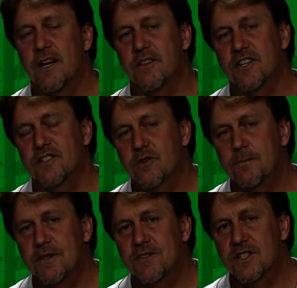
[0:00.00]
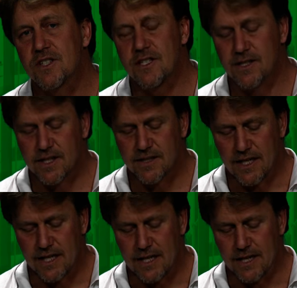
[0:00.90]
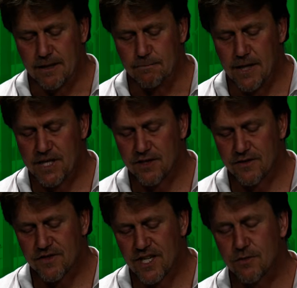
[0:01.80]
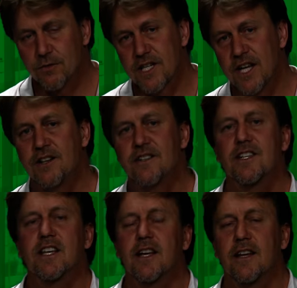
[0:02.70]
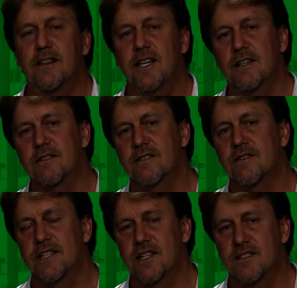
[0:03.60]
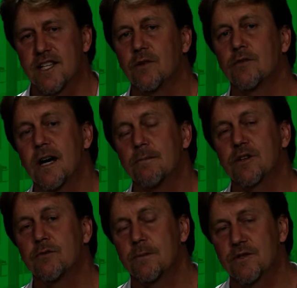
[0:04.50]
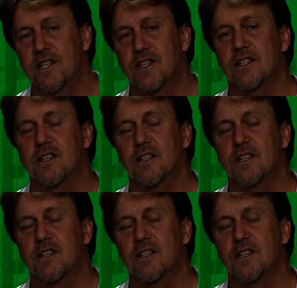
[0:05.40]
Now, the descriptive statistics are measures of central tendency, are things that's a single number to represent the